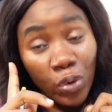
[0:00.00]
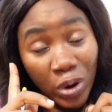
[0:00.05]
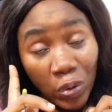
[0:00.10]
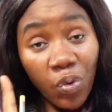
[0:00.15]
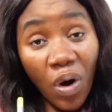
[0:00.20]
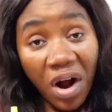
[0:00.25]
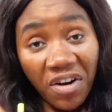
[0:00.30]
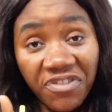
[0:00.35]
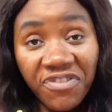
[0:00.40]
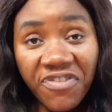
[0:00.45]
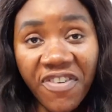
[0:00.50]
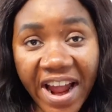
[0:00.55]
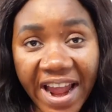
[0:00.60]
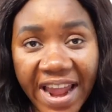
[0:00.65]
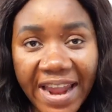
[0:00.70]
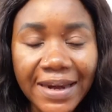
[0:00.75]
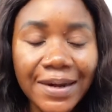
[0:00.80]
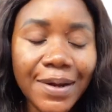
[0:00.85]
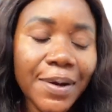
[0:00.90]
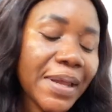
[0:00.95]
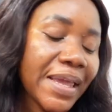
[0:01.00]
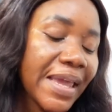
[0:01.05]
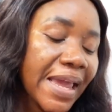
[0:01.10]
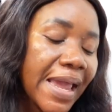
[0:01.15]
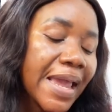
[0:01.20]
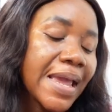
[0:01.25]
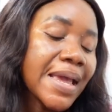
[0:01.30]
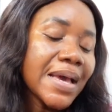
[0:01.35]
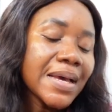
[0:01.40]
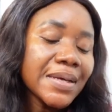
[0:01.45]
will work fine.
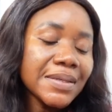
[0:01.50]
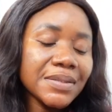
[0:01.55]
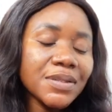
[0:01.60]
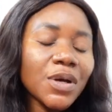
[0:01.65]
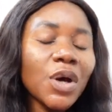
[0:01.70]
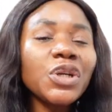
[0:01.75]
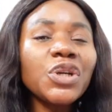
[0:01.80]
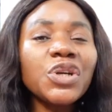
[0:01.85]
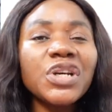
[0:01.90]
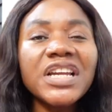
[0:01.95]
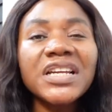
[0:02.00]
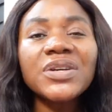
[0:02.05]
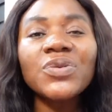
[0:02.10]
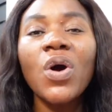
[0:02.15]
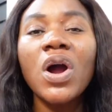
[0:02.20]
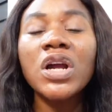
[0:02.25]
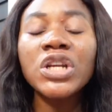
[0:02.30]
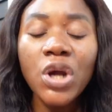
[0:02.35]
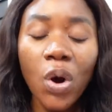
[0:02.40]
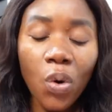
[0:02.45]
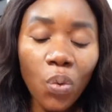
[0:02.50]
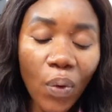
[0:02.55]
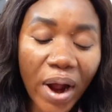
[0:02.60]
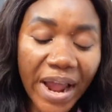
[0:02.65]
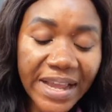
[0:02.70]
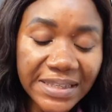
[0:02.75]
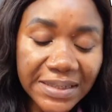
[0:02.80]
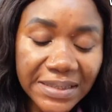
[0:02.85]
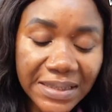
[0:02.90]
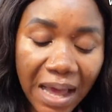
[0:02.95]
Okay, so you need your
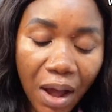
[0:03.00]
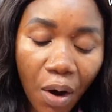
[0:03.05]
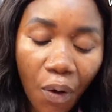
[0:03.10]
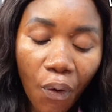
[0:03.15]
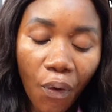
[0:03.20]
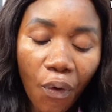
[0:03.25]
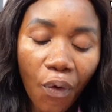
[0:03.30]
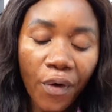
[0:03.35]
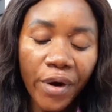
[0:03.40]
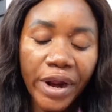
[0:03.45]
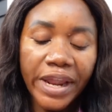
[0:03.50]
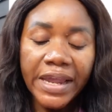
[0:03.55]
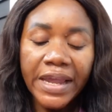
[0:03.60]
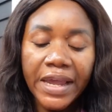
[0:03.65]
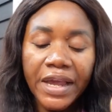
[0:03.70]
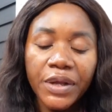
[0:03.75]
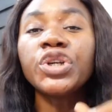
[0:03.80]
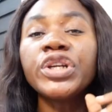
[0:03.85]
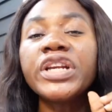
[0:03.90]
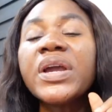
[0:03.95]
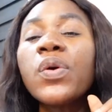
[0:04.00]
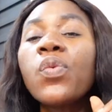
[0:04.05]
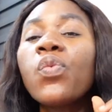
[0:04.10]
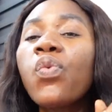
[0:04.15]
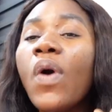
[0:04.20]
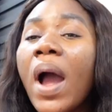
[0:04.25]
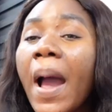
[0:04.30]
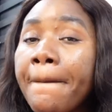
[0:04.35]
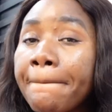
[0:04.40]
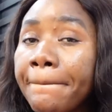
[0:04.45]
white now oil. You need
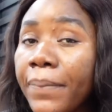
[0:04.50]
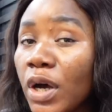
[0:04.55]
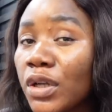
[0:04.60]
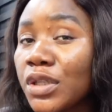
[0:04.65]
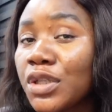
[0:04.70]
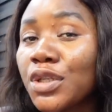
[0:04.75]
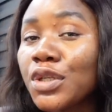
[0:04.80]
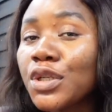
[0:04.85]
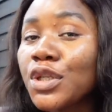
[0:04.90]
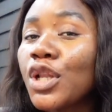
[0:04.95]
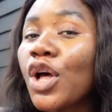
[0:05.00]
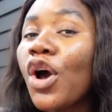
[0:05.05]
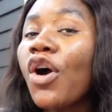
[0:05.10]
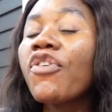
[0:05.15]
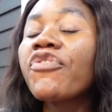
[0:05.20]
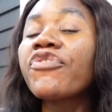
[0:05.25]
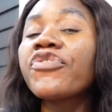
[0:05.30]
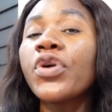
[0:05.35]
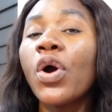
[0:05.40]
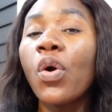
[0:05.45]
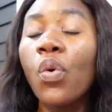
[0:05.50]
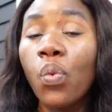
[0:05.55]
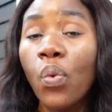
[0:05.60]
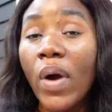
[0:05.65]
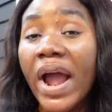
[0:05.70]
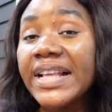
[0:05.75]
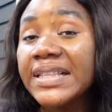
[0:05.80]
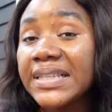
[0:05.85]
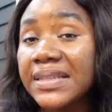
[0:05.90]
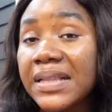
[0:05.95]
one bottle of your
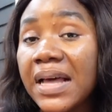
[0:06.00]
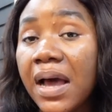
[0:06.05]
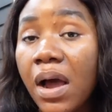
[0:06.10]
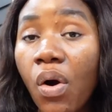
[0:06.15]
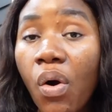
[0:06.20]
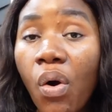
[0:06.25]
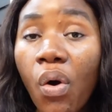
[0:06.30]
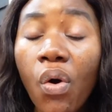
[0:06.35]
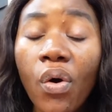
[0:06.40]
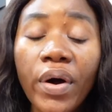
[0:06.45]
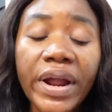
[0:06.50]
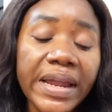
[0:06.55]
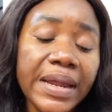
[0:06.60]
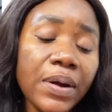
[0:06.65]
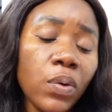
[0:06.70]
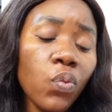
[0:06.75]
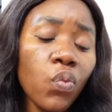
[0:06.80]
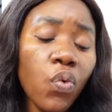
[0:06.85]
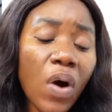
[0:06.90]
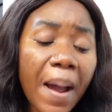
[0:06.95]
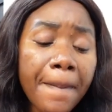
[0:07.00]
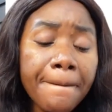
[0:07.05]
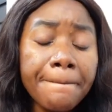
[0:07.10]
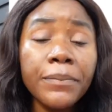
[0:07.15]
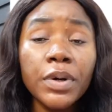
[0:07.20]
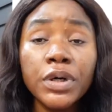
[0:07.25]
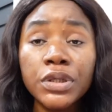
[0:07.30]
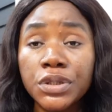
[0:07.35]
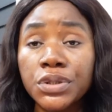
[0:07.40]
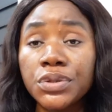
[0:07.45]
white now oil,
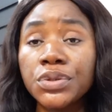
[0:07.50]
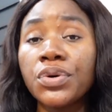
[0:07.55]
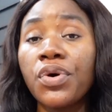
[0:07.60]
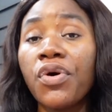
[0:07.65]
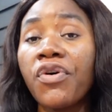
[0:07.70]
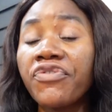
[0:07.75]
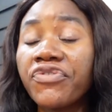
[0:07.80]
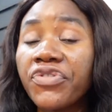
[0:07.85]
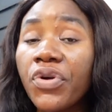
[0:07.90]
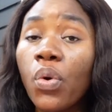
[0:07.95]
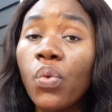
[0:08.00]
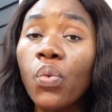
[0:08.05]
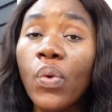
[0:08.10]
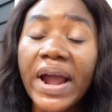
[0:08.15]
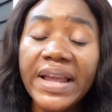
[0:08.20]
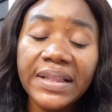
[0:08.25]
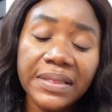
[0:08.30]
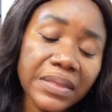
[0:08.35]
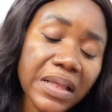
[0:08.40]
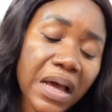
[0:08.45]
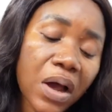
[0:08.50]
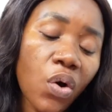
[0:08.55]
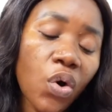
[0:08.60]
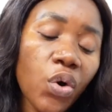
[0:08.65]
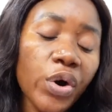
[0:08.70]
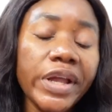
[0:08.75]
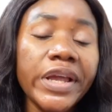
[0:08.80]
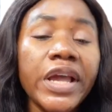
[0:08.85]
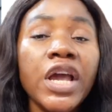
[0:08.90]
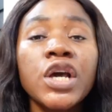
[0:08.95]
one bottle of your white
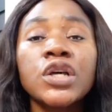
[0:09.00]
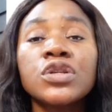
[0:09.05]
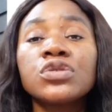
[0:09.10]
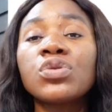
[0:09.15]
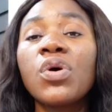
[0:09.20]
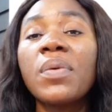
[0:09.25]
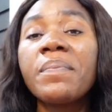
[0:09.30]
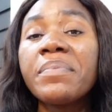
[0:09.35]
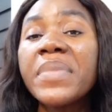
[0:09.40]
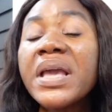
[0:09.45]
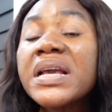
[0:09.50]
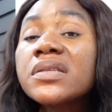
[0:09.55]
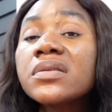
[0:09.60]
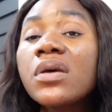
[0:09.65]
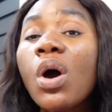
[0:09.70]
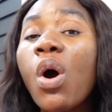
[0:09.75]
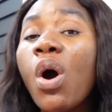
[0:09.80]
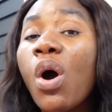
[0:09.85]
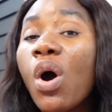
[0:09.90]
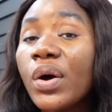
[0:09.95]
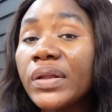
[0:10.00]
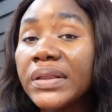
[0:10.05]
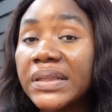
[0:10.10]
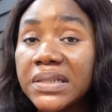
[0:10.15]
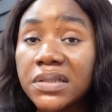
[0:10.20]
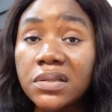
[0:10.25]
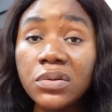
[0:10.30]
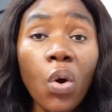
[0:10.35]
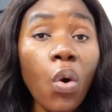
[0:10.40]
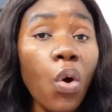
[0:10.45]
now oil. So mix all
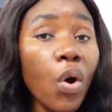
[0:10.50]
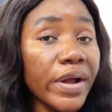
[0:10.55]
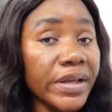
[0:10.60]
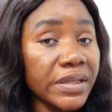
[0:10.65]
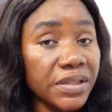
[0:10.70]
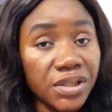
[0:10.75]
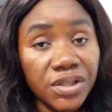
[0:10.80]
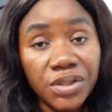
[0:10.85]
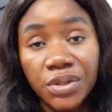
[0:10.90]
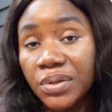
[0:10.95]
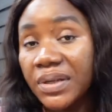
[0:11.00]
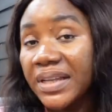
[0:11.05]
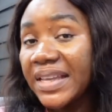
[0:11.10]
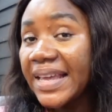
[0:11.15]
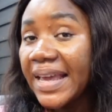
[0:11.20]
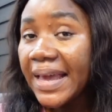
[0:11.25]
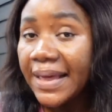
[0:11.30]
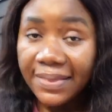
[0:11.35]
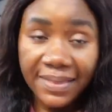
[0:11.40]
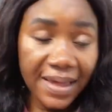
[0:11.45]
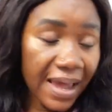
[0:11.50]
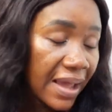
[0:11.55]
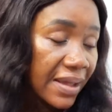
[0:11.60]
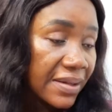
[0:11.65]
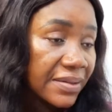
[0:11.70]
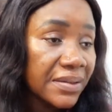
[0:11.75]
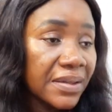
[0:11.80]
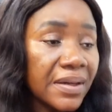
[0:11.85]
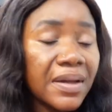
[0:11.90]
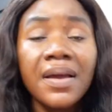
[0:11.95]
these oils
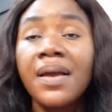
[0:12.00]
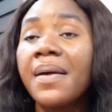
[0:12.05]
together,